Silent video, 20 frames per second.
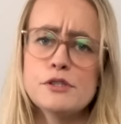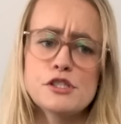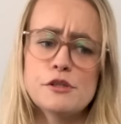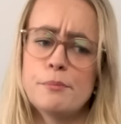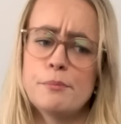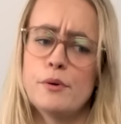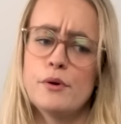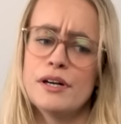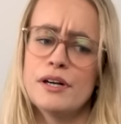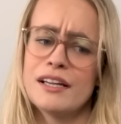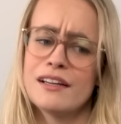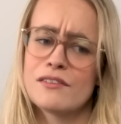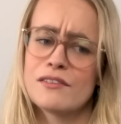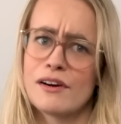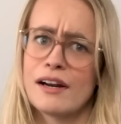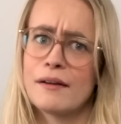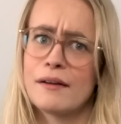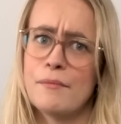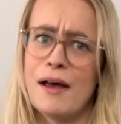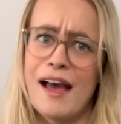supporting
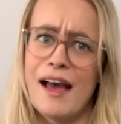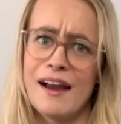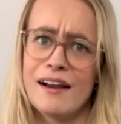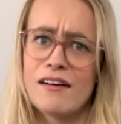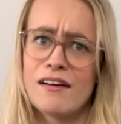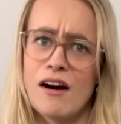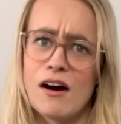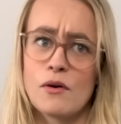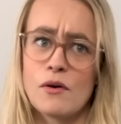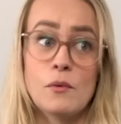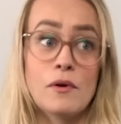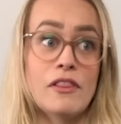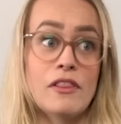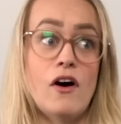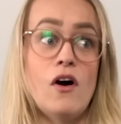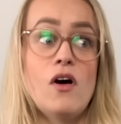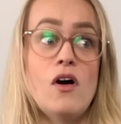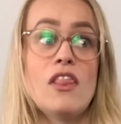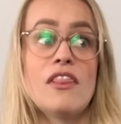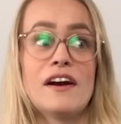Graham Hancock with
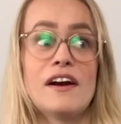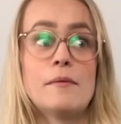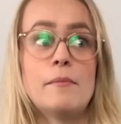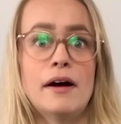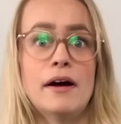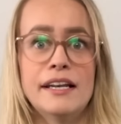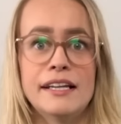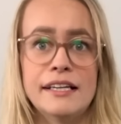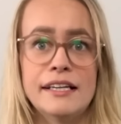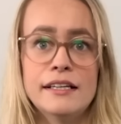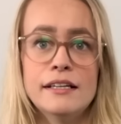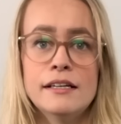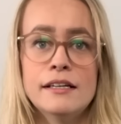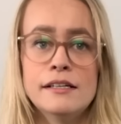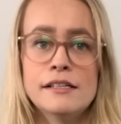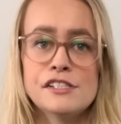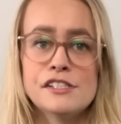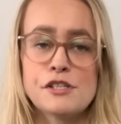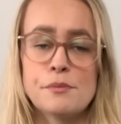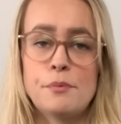all their money
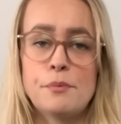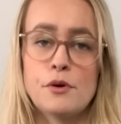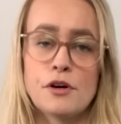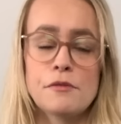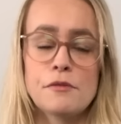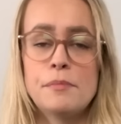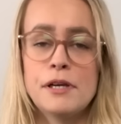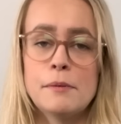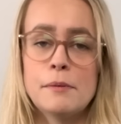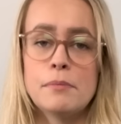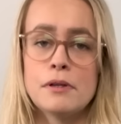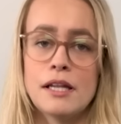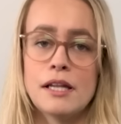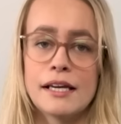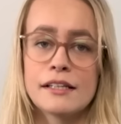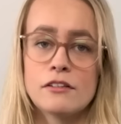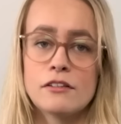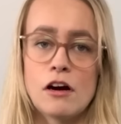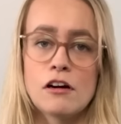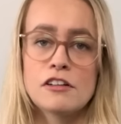supported people
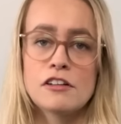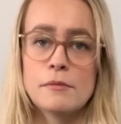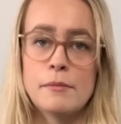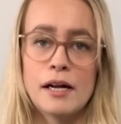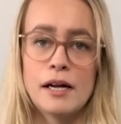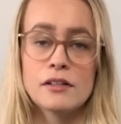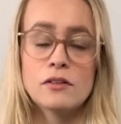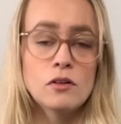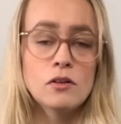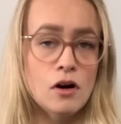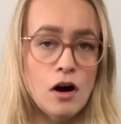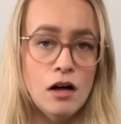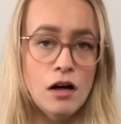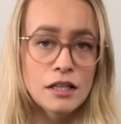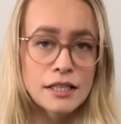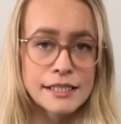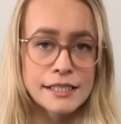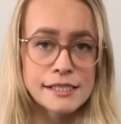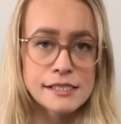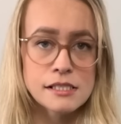like Dr. Michael
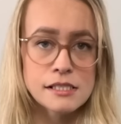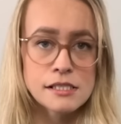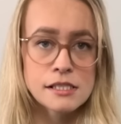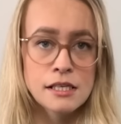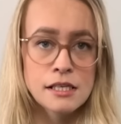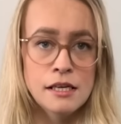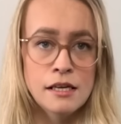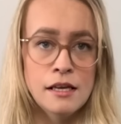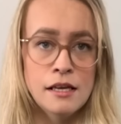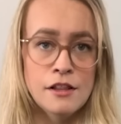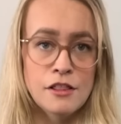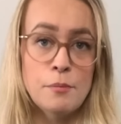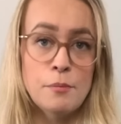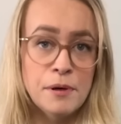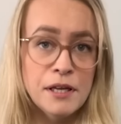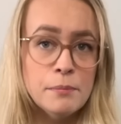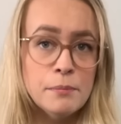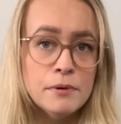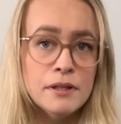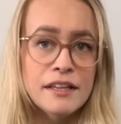Collins. The
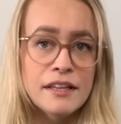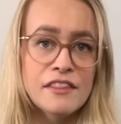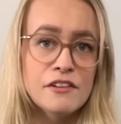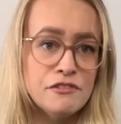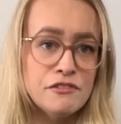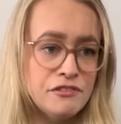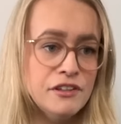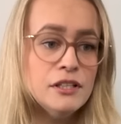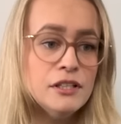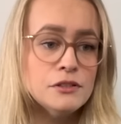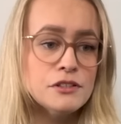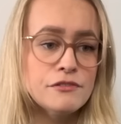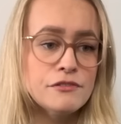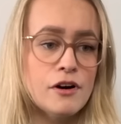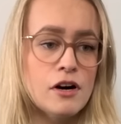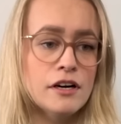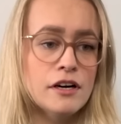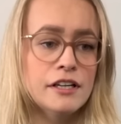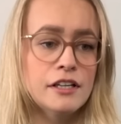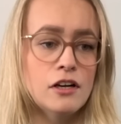people in the field of
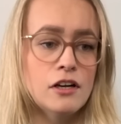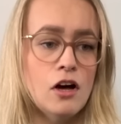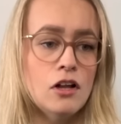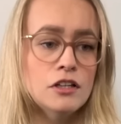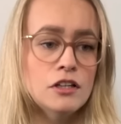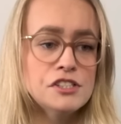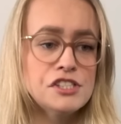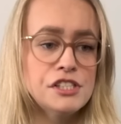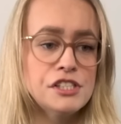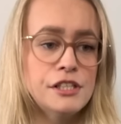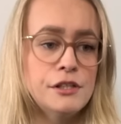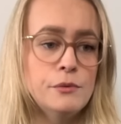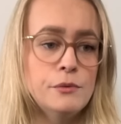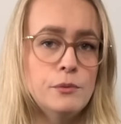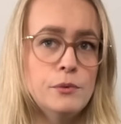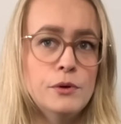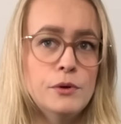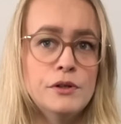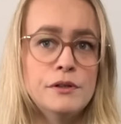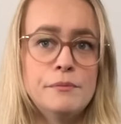archaeology
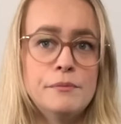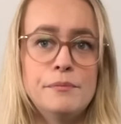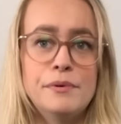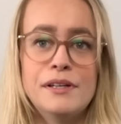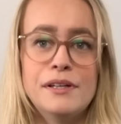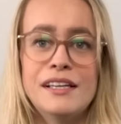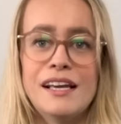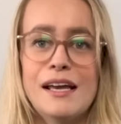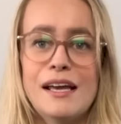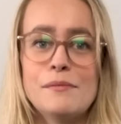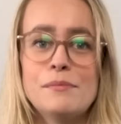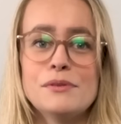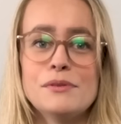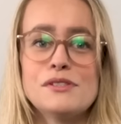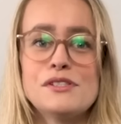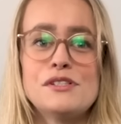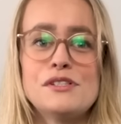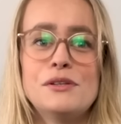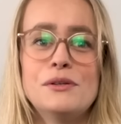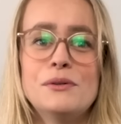would be able
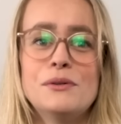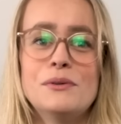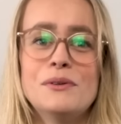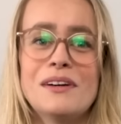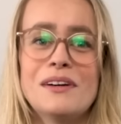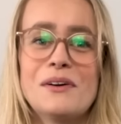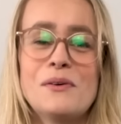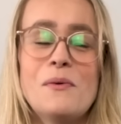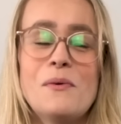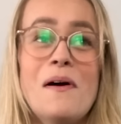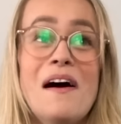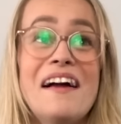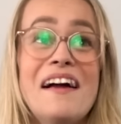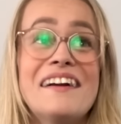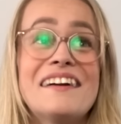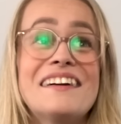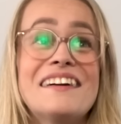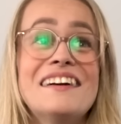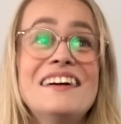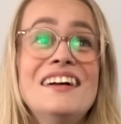to
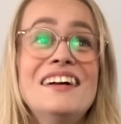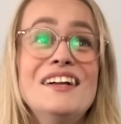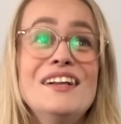acquire